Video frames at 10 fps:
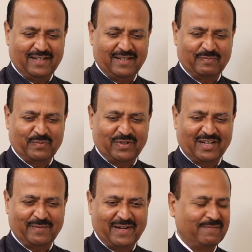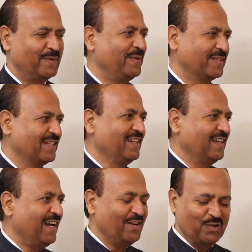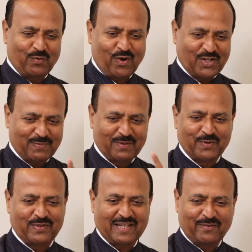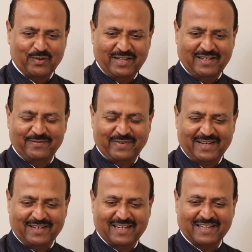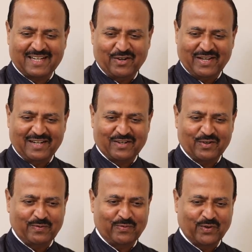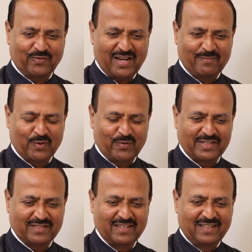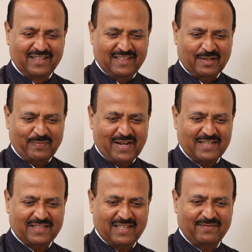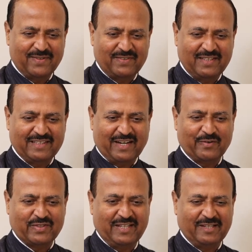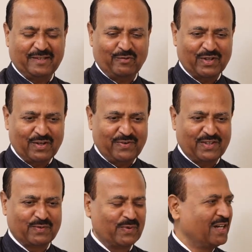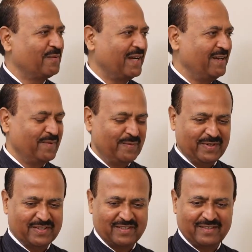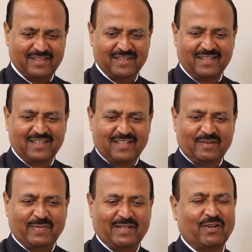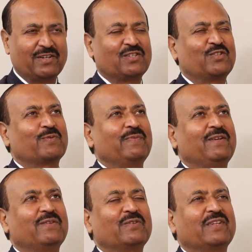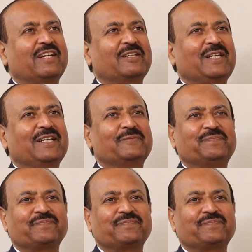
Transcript: Munna Bhai MBBS. I don't watch much movies. I've only, if I can count, I encountered 4 or 5 movies the past 10, 15 years that I've seen. One of it was Munna Bhai MBBS. My daughters took me to that. And